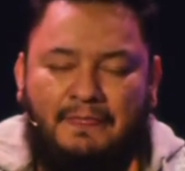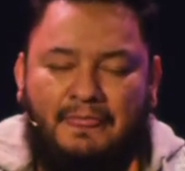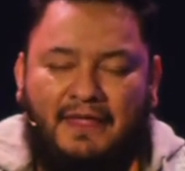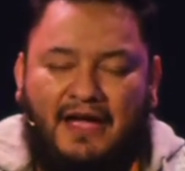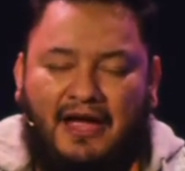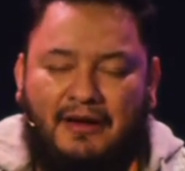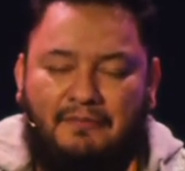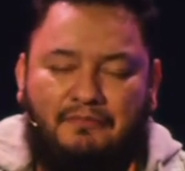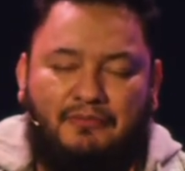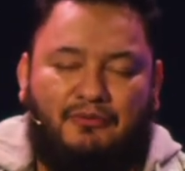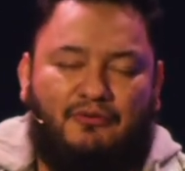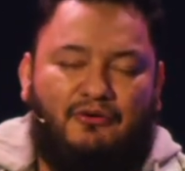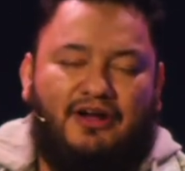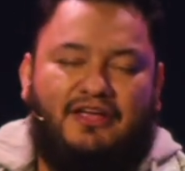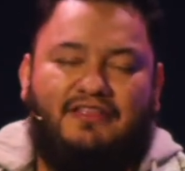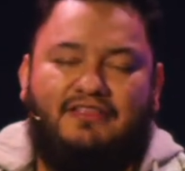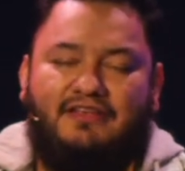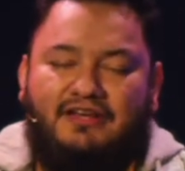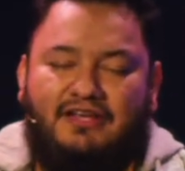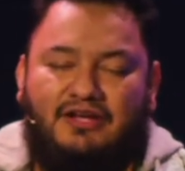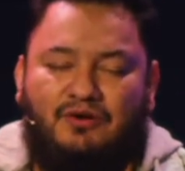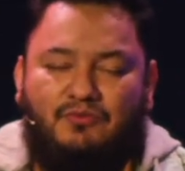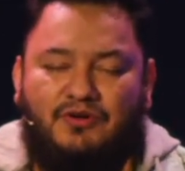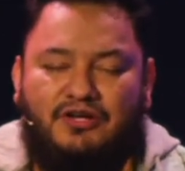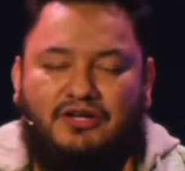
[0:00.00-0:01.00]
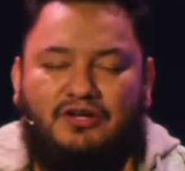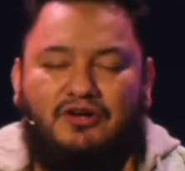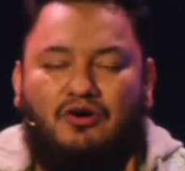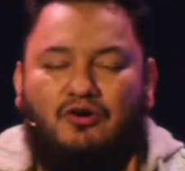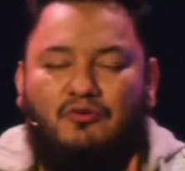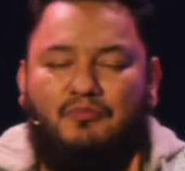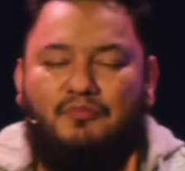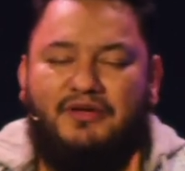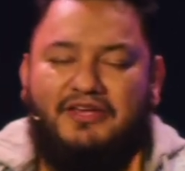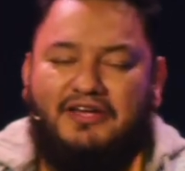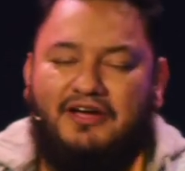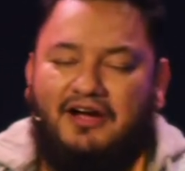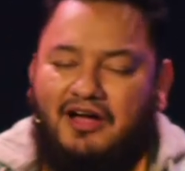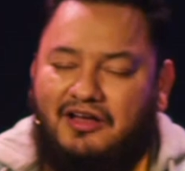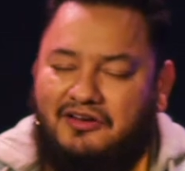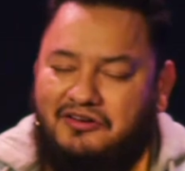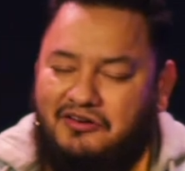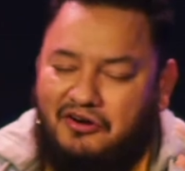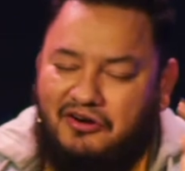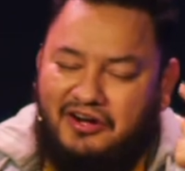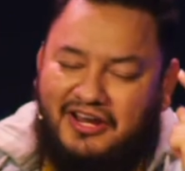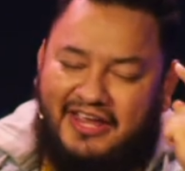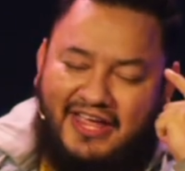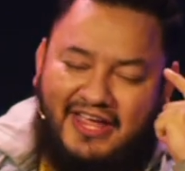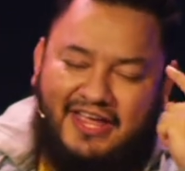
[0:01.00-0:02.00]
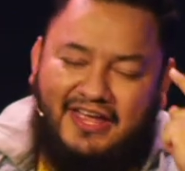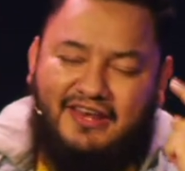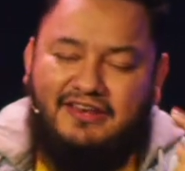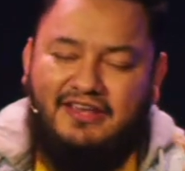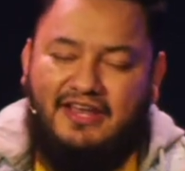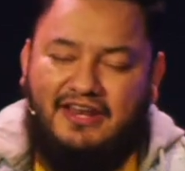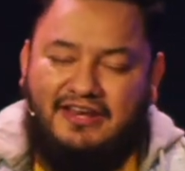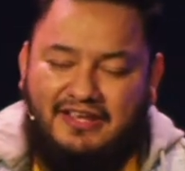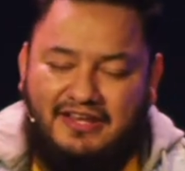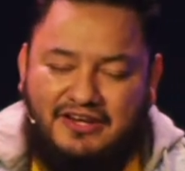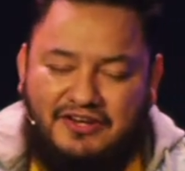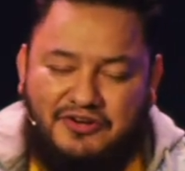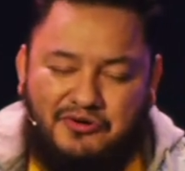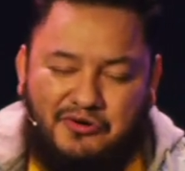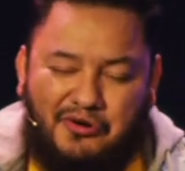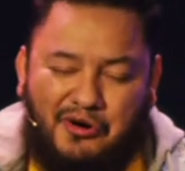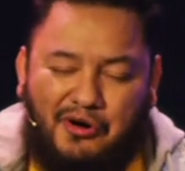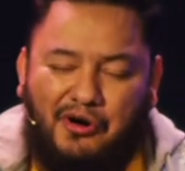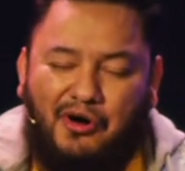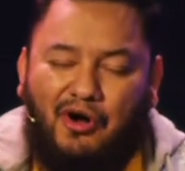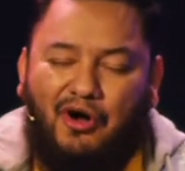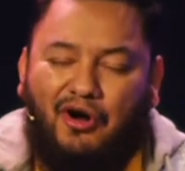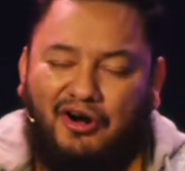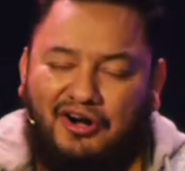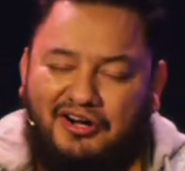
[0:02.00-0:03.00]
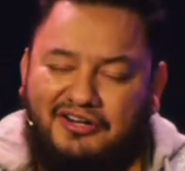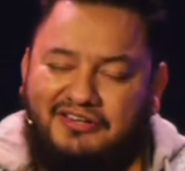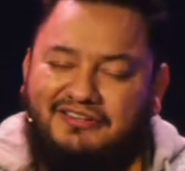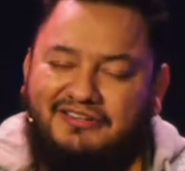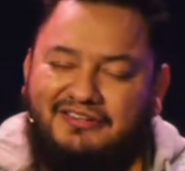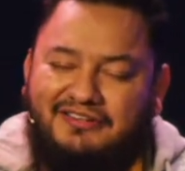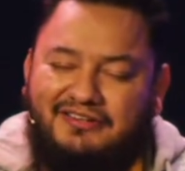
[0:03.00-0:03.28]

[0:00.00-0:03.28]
I pray that it would go beyond our head and into our heart.